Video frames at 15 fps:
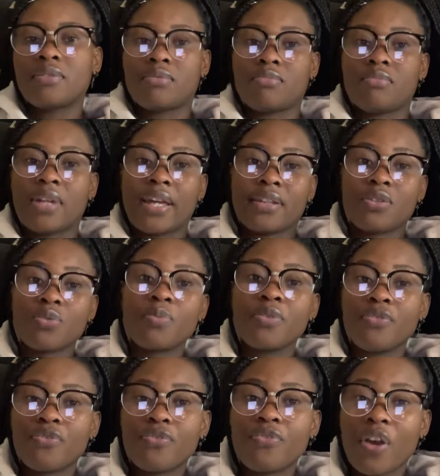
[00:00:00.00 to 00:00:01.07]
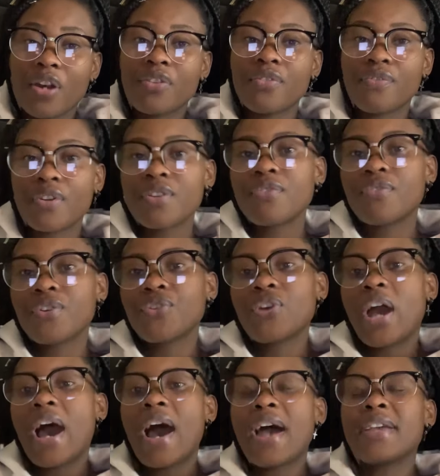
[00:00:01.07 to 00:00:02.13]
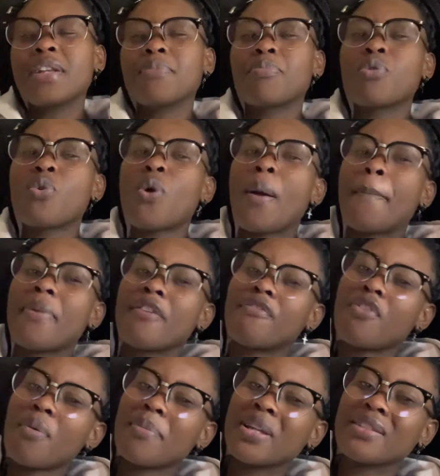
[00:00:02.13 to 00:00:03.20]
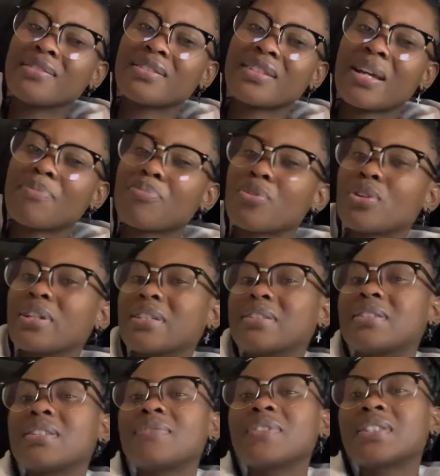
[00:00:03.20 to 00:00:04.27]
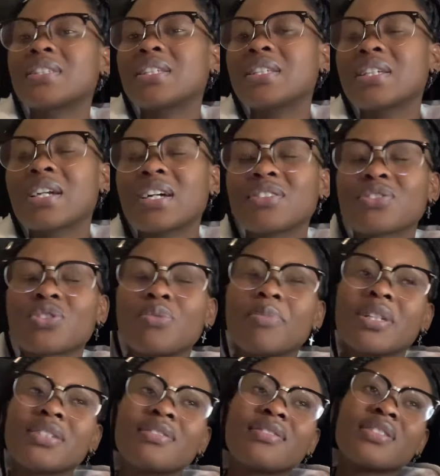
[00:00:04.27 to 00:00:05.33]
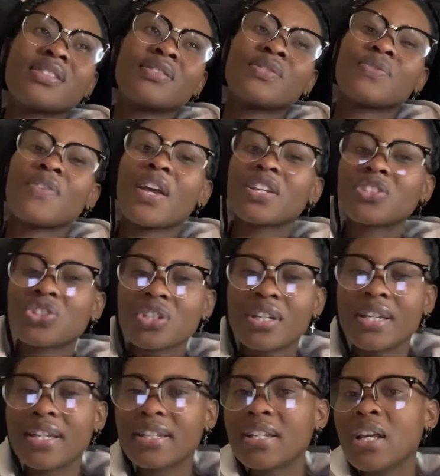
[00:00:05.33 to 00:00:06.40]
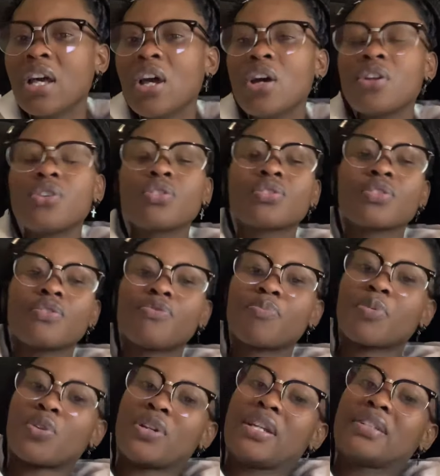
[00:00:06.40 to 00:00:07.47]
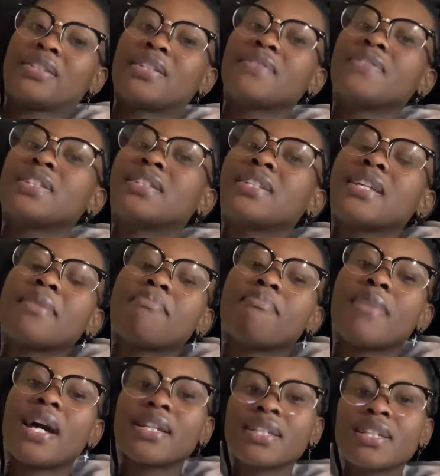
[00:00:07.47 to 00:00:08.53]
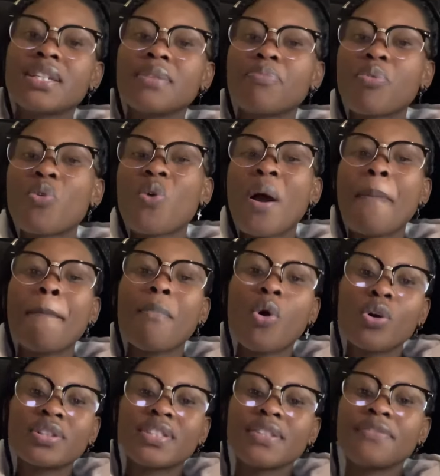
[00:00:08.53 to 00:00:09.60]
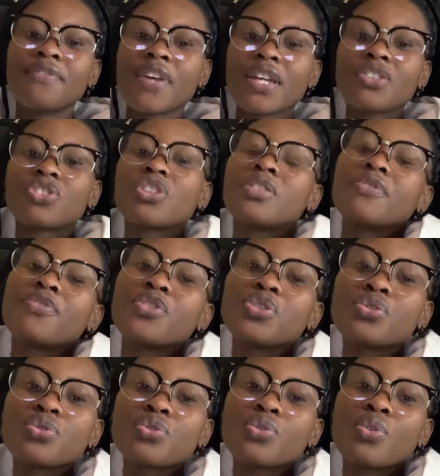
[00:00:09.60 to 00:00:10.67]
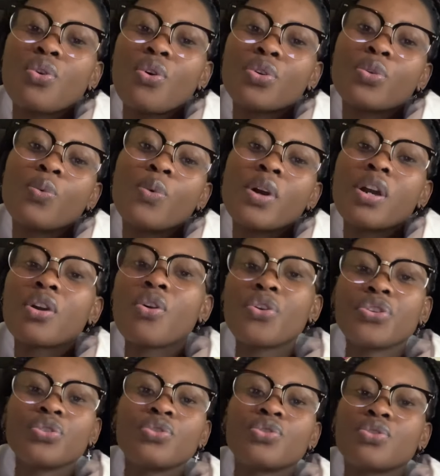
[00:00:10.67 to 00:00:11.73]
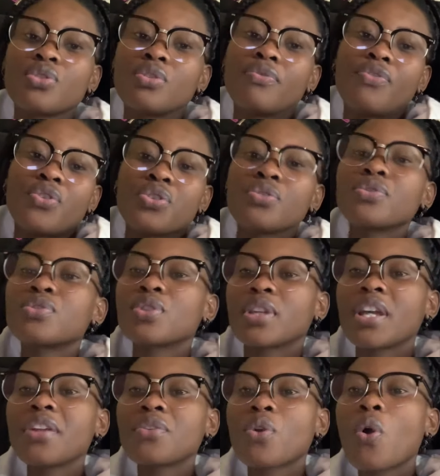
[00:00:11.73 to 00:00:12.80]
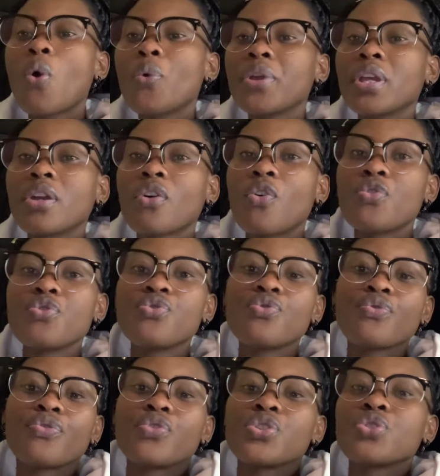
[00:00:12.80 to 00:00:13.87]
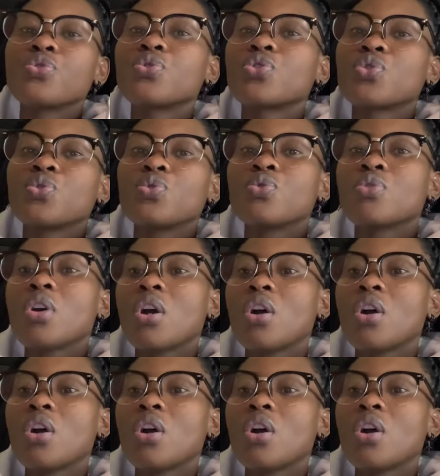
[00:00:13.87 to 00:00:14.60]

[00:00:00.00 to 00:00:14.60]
like it will be very, very, very high, and poor performance, non-productivity, customer dissatisfaction, loss of productivity and money, poor motivation for you to go to work, or for you to get going, or for you to